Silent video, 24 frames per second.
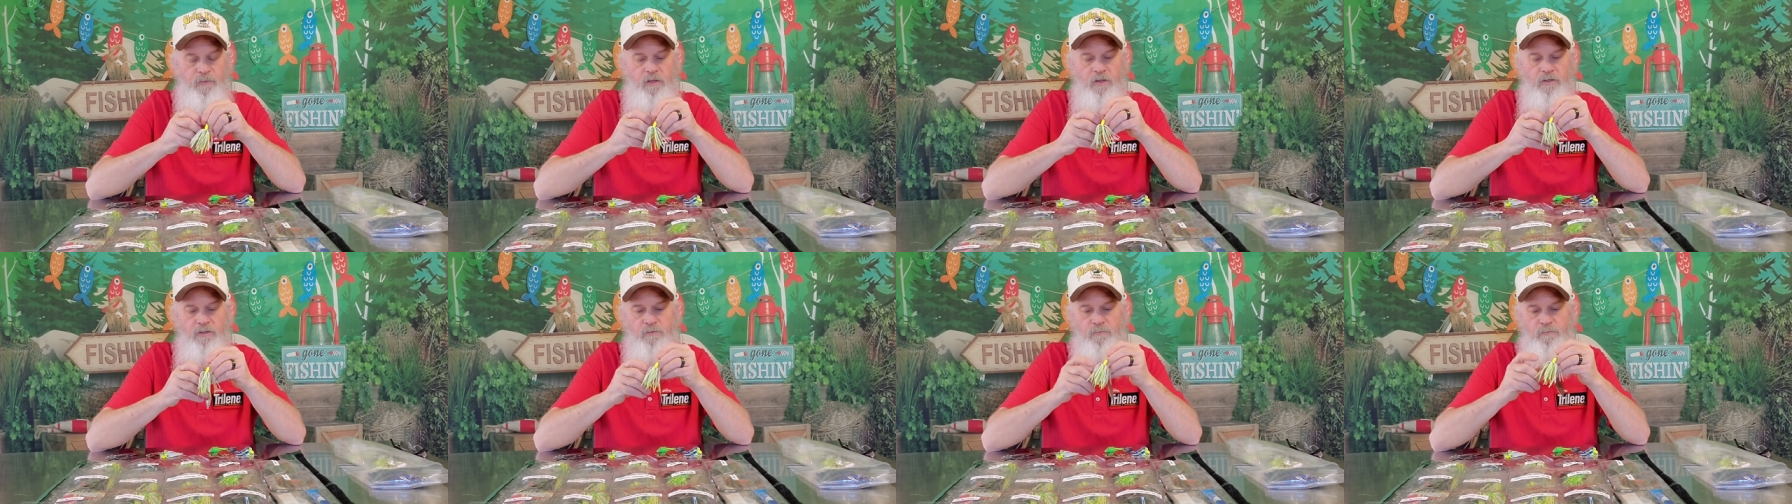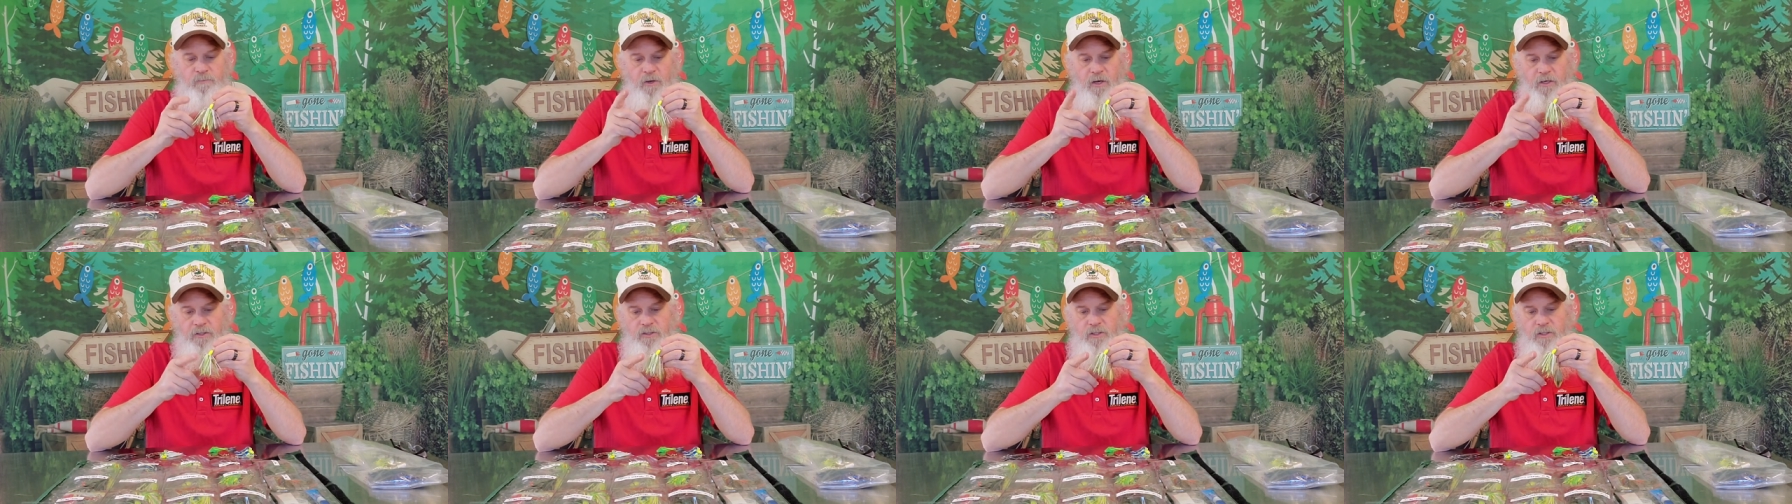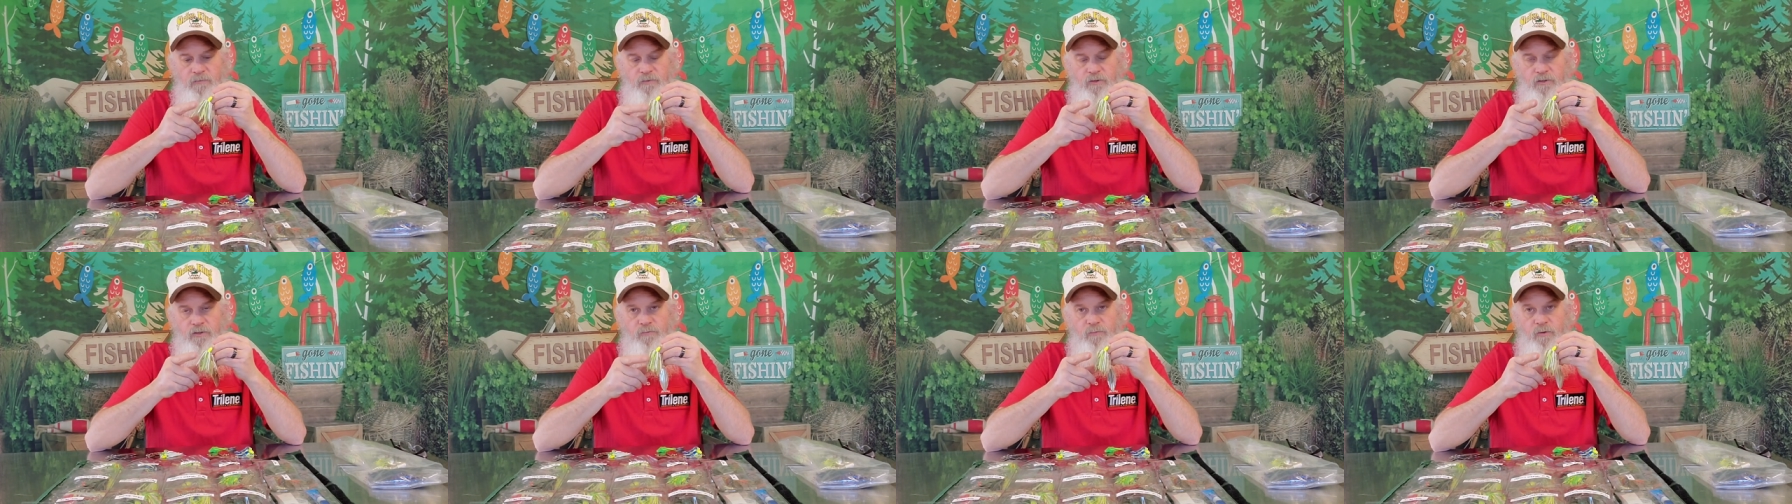especially if
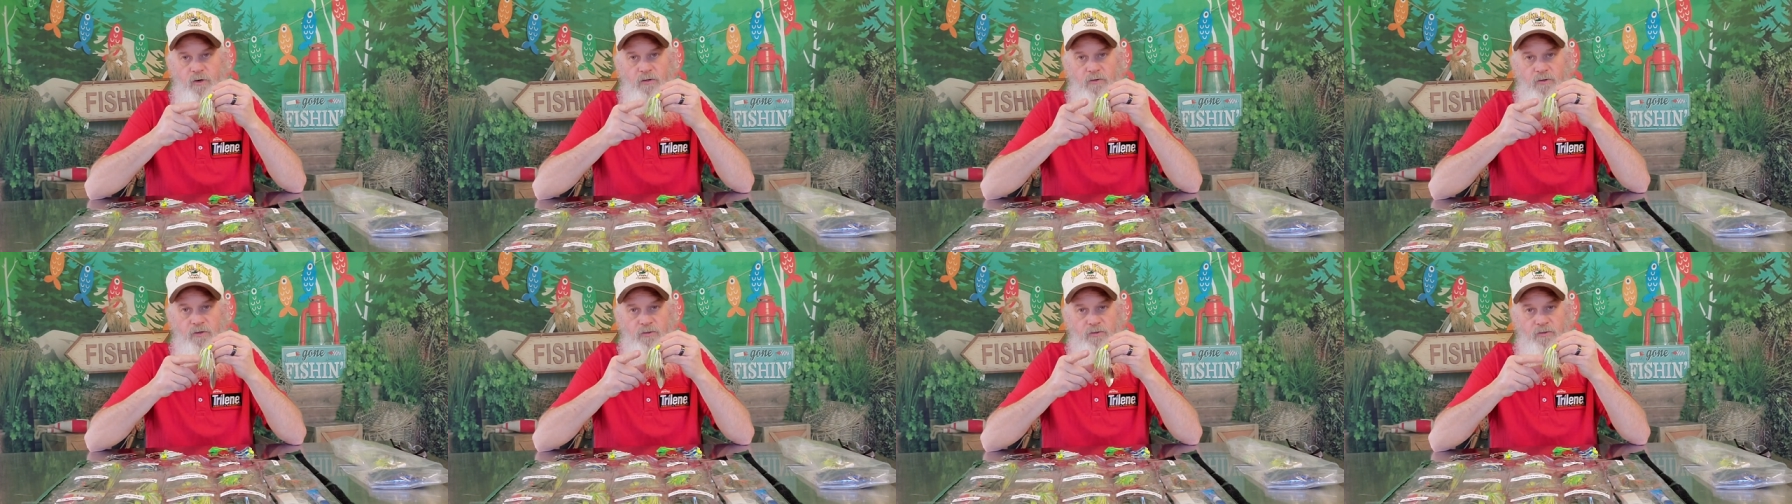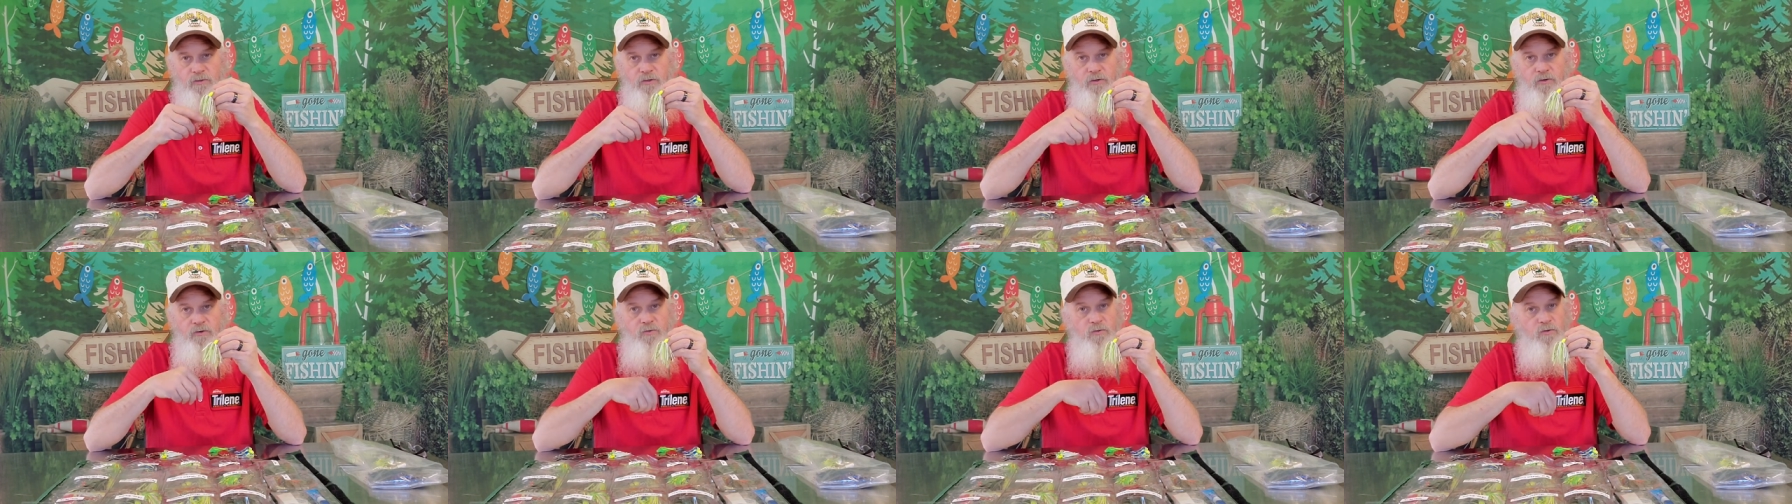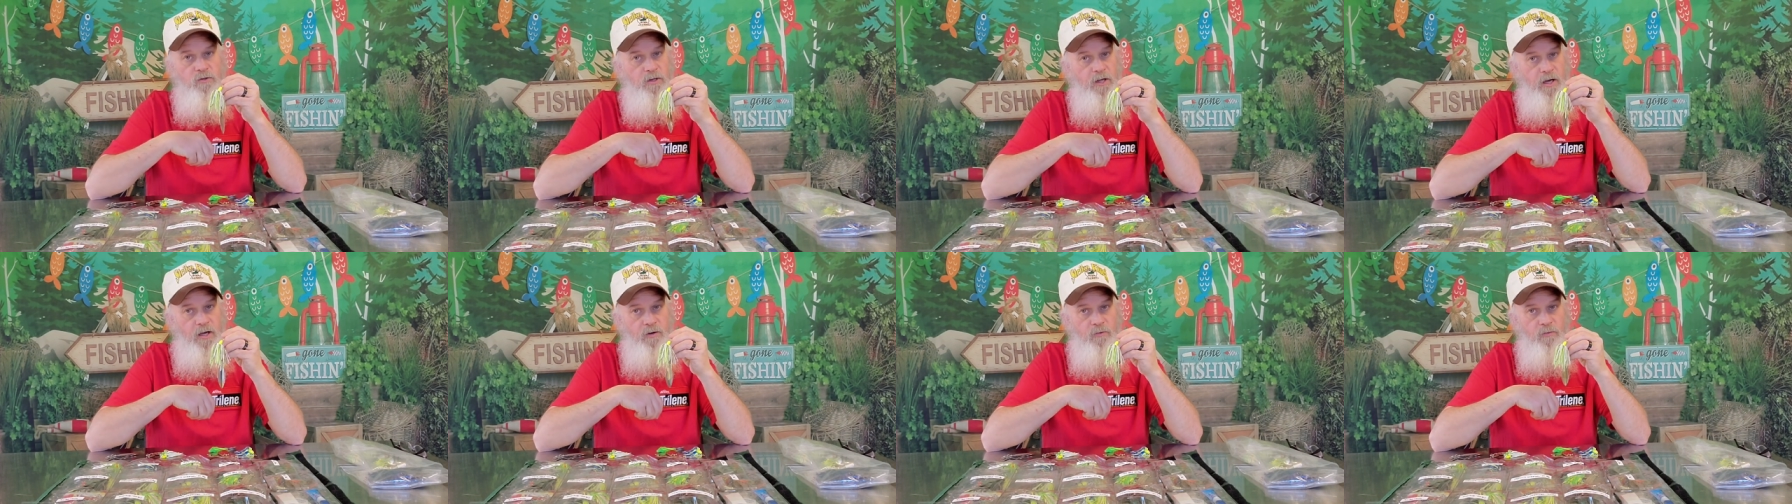you spray these dudes with
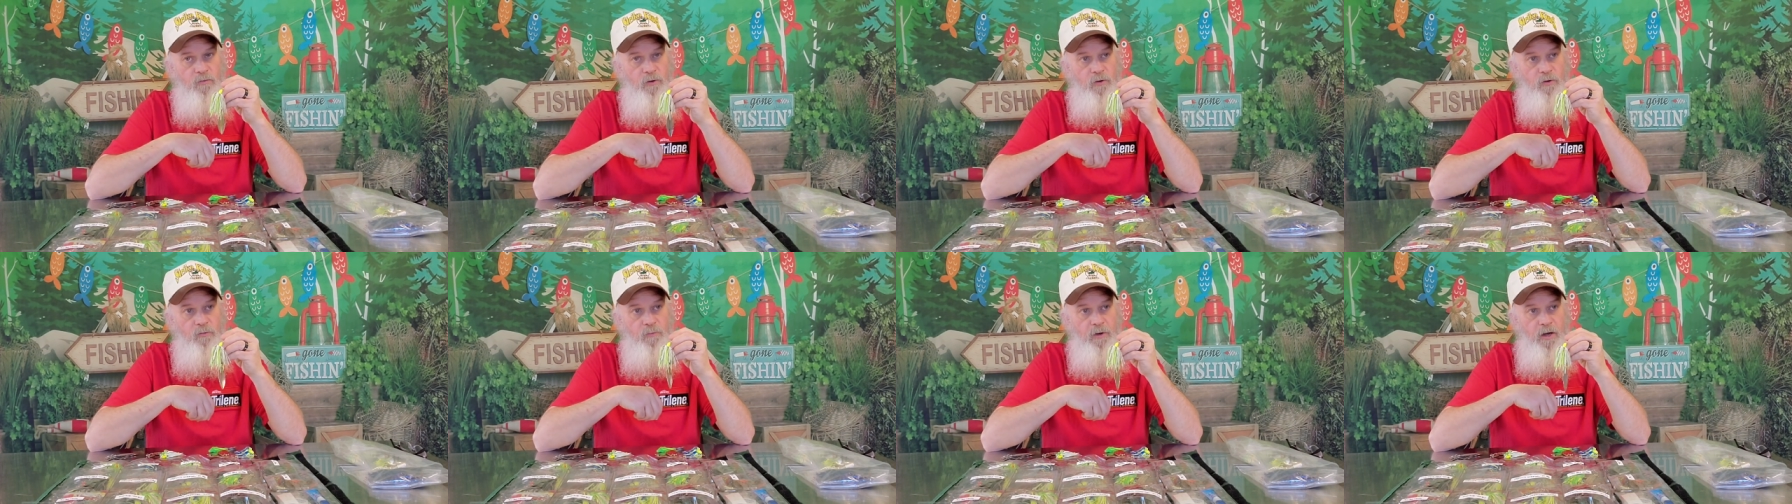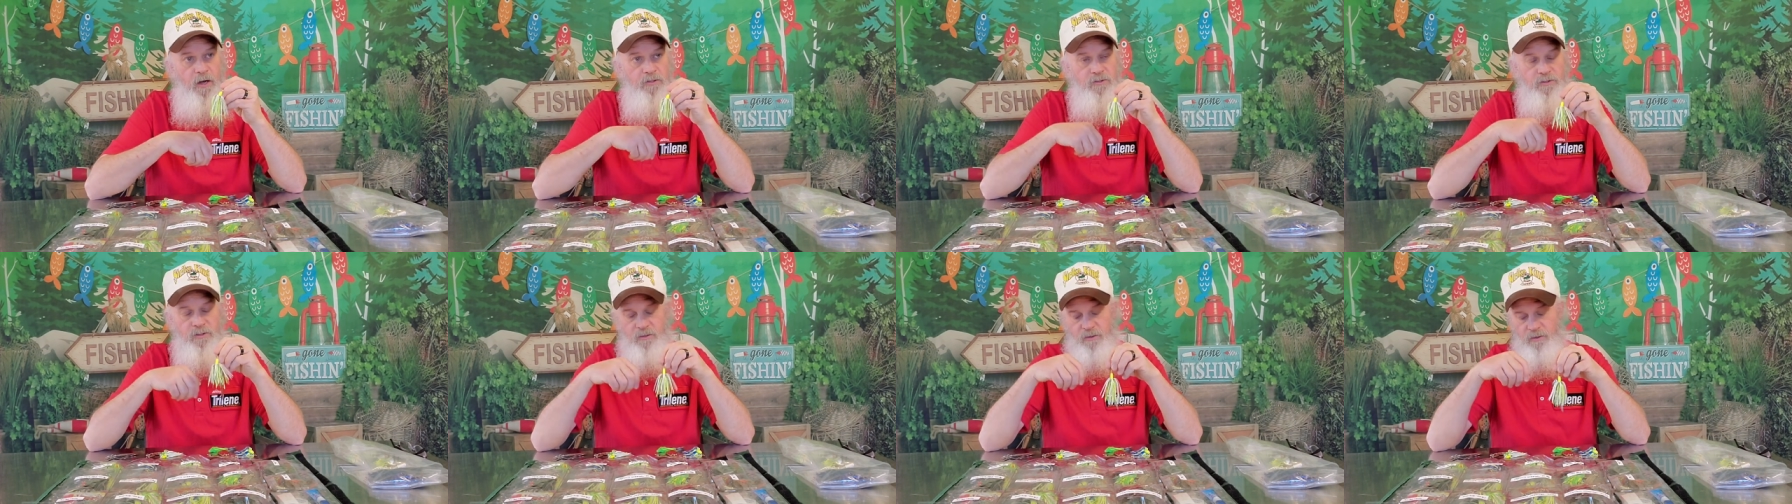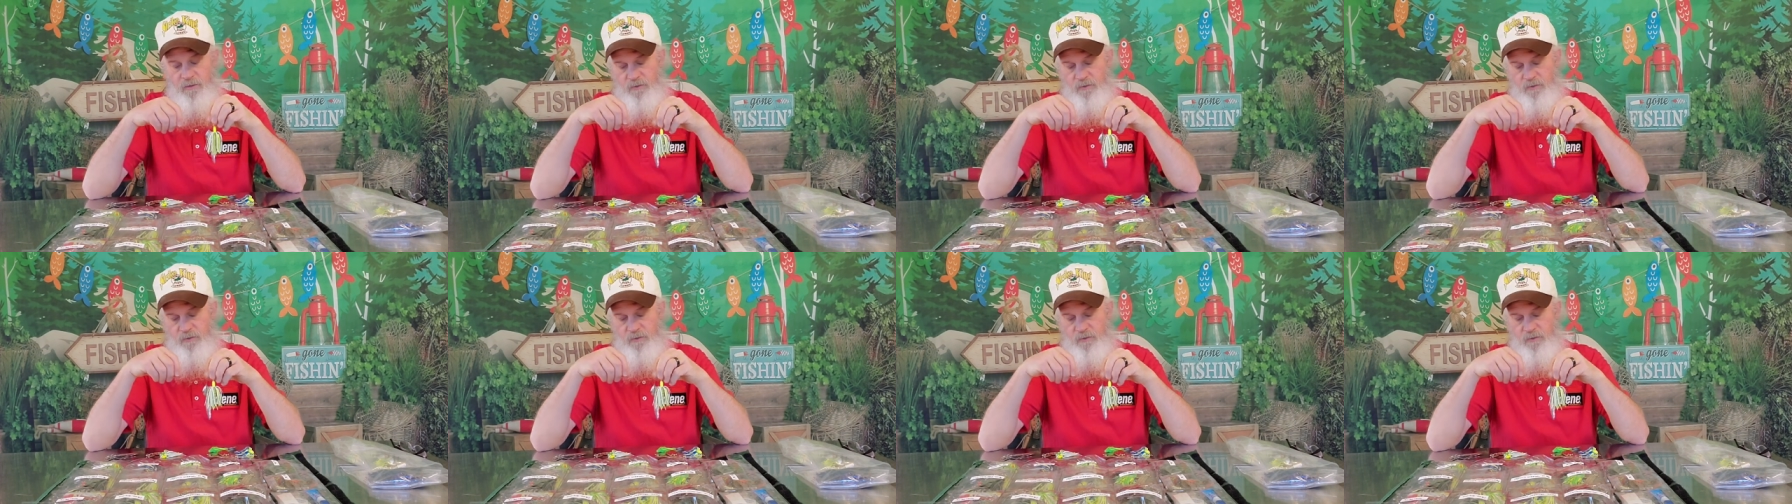line and reel magic.